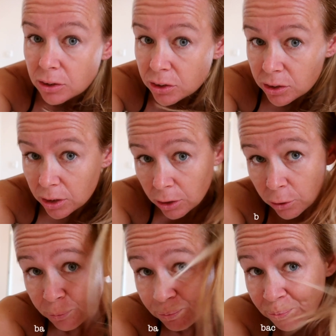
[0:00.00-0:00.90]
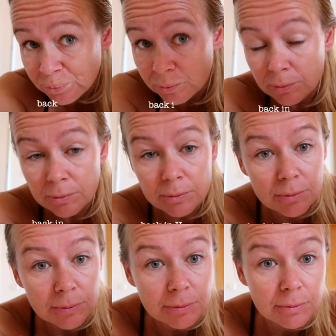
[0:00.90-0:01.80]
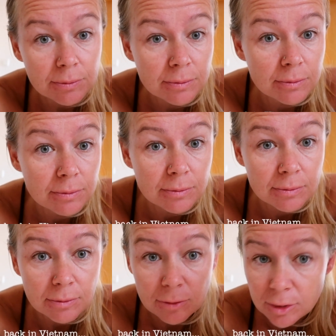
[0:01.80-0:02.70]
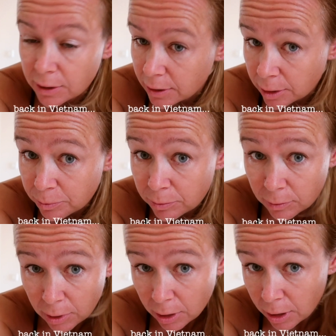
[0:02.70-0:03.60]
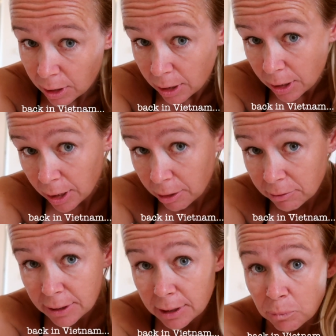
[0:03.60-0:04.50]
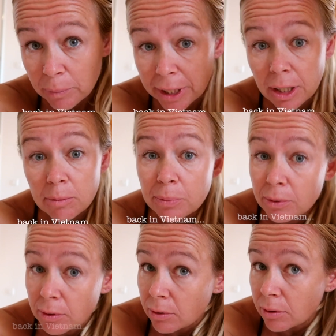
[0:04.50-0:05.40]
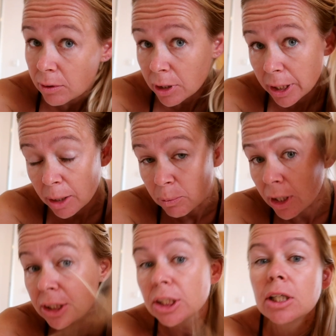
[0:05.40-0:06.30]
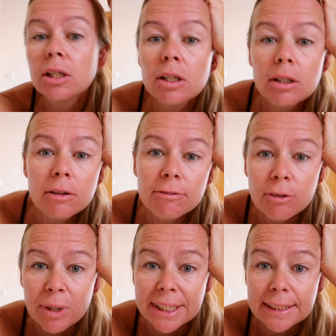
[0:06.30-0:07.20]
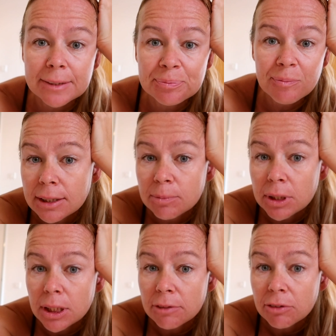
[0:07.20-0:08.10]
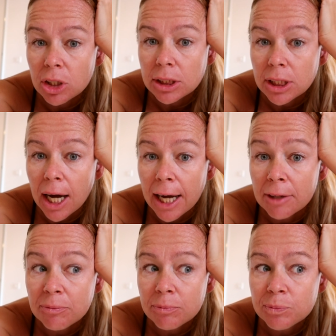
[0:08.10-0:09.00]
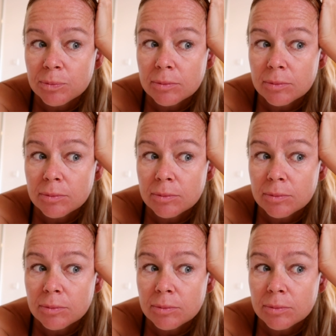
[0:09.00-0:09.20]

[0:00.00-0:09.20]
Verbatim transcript: So, let me see. Haven't seen makeup or a hairbrush for weeks. It's been a difficult time.